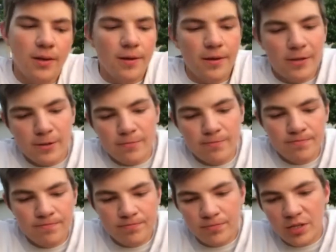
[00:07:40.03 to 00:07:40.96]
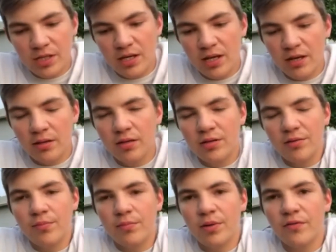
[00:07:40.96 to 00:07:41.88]
um, but yeah,
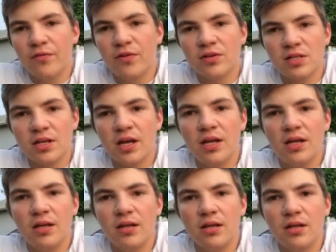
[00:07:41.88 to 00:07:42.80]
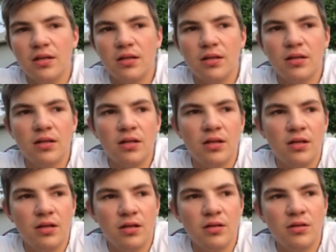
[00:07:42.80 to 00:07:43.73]
but for tonight,
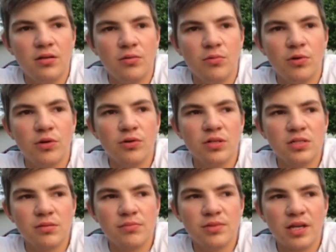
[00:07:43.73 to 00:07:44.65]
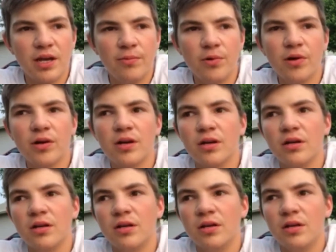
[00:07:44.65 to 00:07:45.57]
uh, we're doing some side work
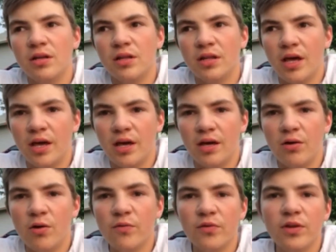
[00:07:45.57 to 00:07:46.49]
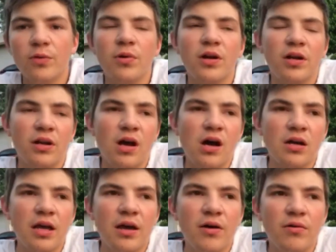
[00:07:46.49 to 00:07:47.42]
that hopefully we're gonna
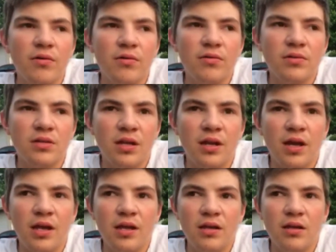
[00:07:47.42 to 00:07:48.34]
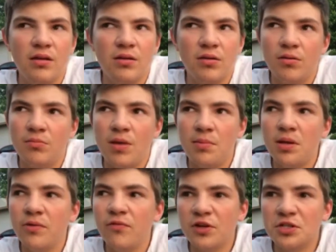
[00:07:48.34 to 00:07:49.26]
knock out tonight,
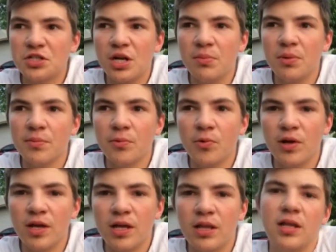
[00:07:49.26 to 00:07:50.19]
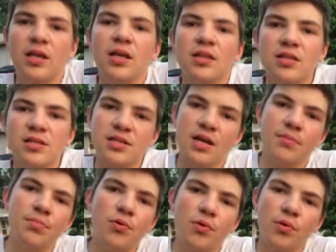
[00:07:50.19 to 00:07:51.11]
maybe finish it up in the morning and then get this thing
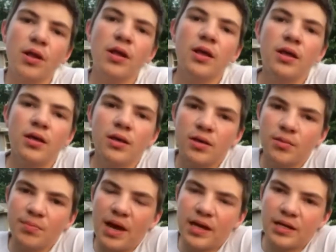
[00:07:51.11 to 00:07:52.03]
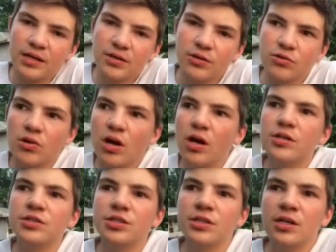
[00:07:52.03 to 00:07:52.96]
pulled back into the
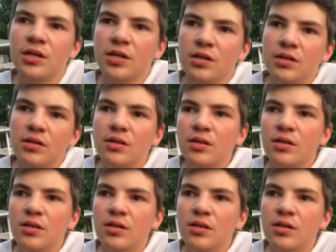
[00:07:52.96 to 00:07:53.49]
garage and uh,